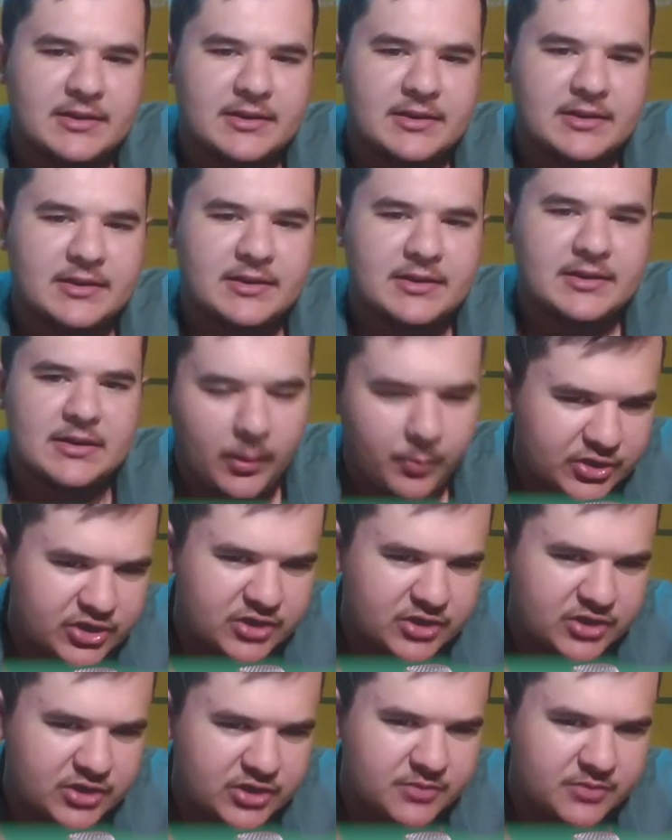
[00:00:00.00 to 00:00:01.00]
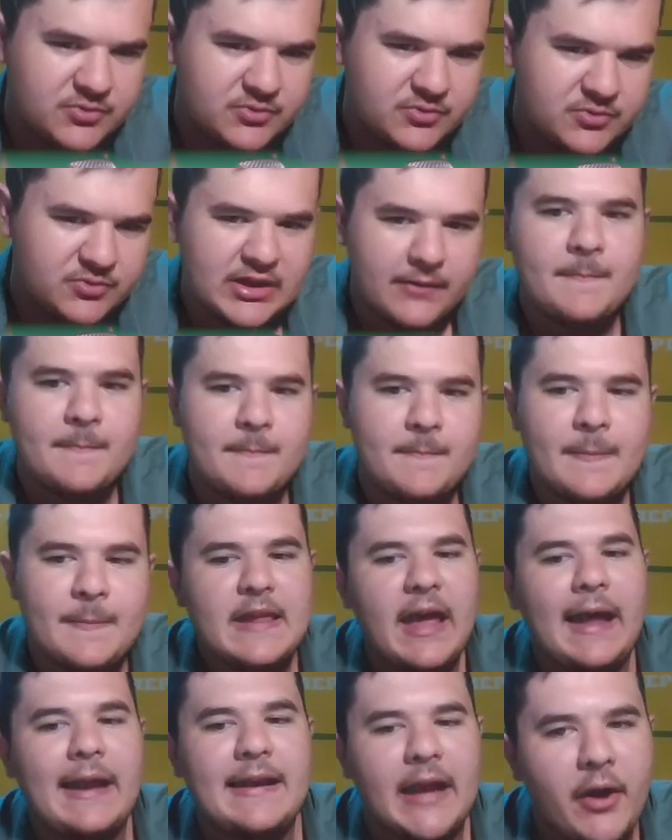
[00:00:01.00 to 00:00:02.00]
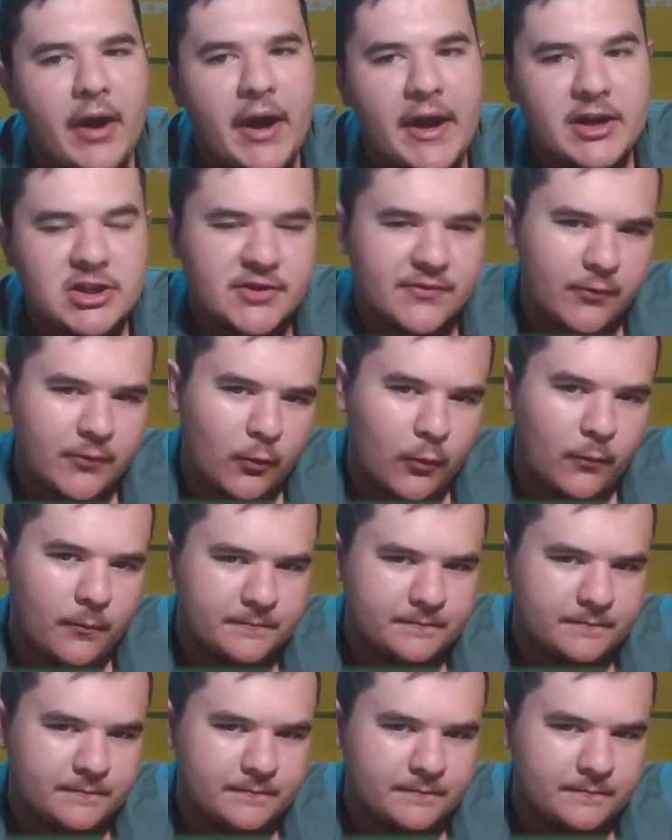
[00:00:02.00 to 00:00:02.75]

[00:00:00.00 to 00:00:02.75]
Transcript: So we get bishop g7, and now h4.